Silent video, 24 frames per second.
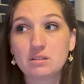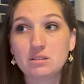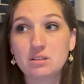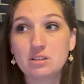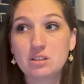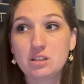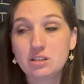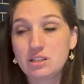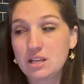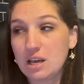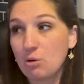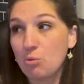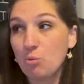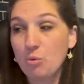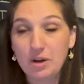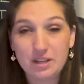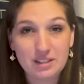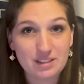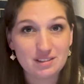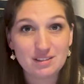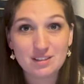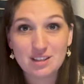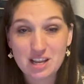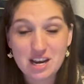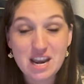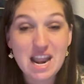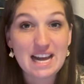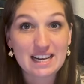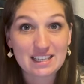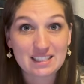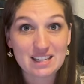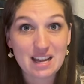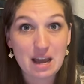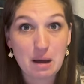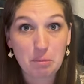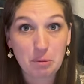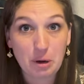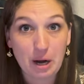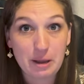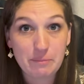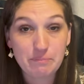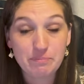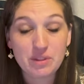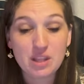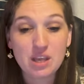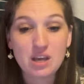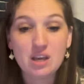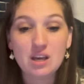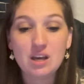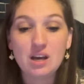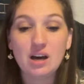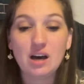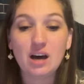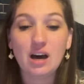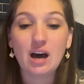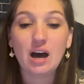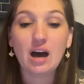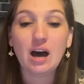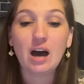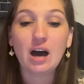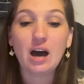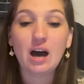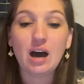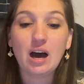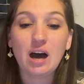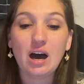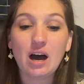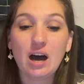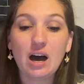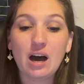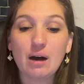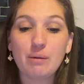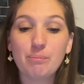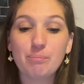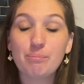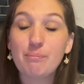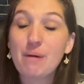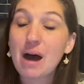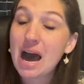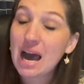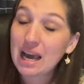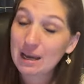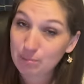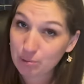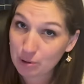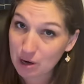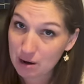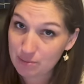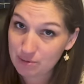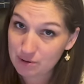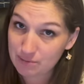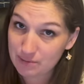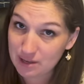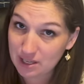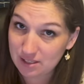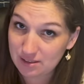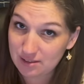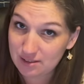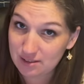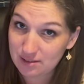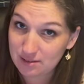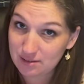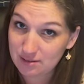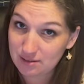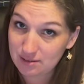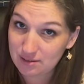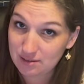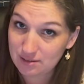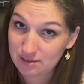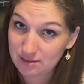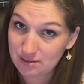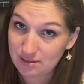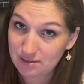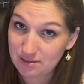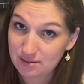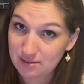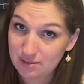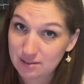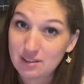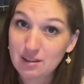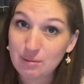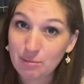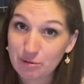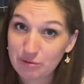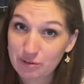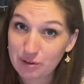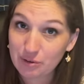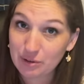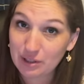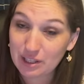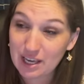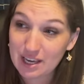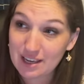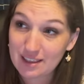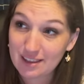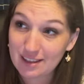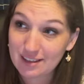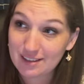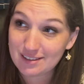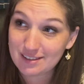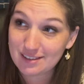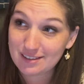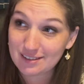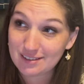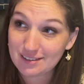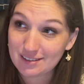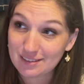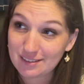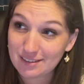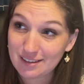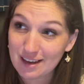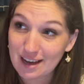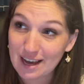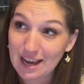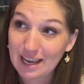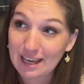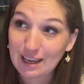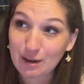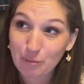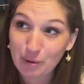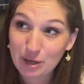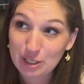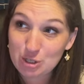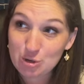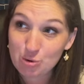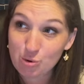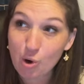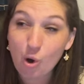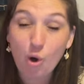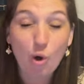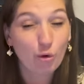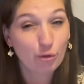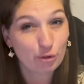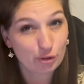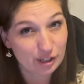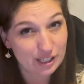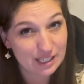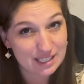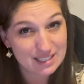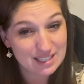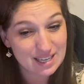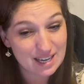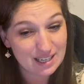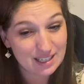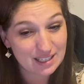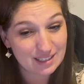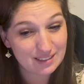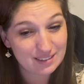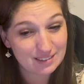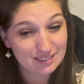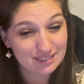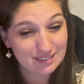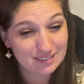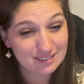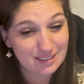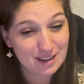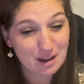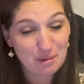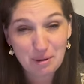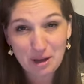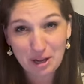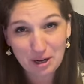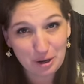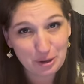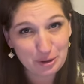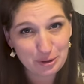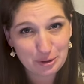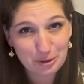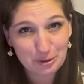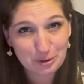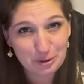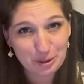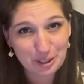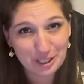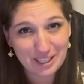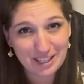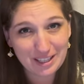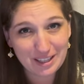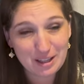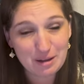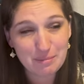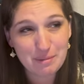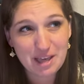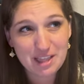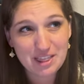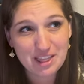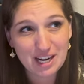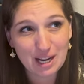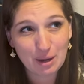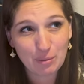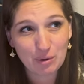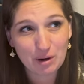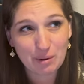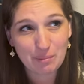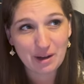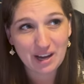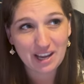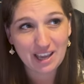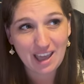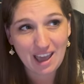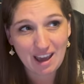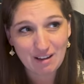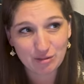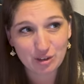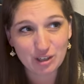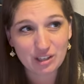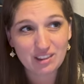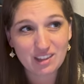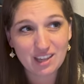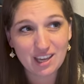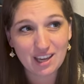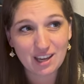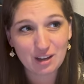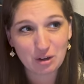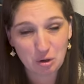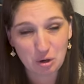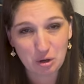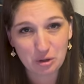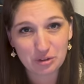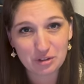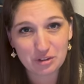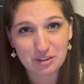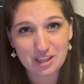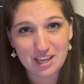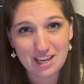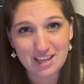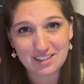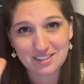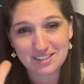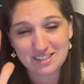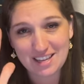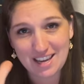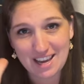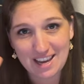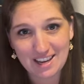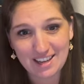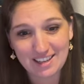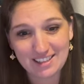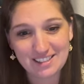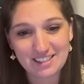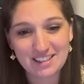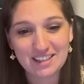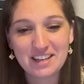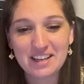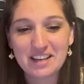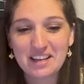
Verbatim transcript: to take one the next step, right? My problem is some of you are like this. I get way too overexcited about all the new curriculum and then I want to buy everything and all the things and